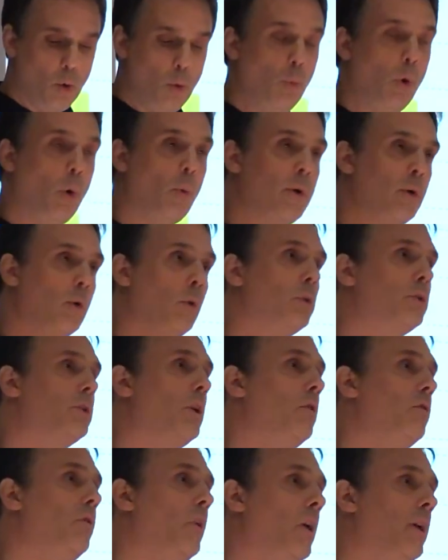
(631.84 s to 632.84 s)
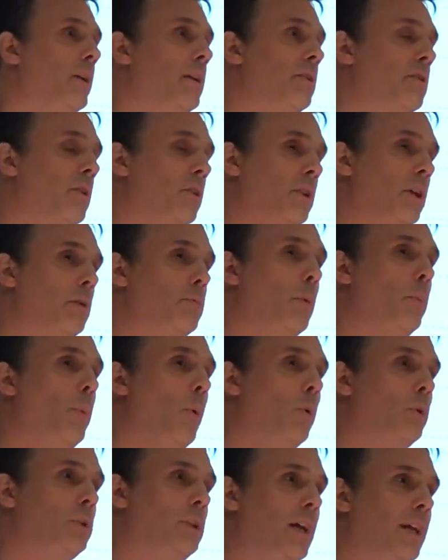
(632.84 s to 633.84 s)
What we also find is that
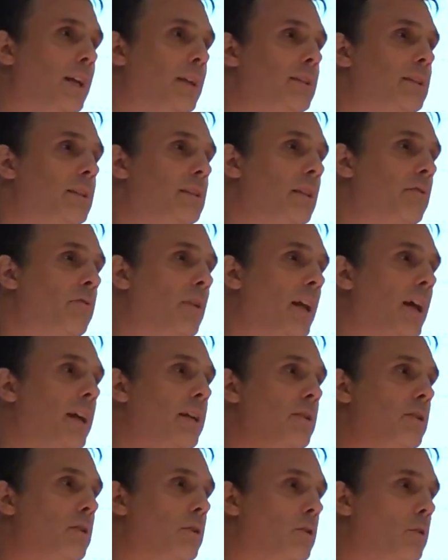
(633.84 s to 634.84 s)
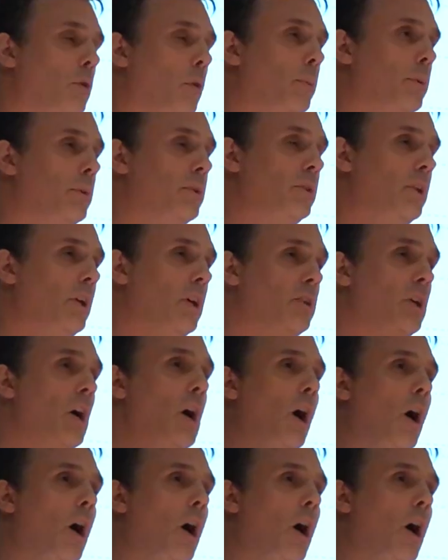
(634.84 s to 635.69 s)
disproportionalities in relation to stop and search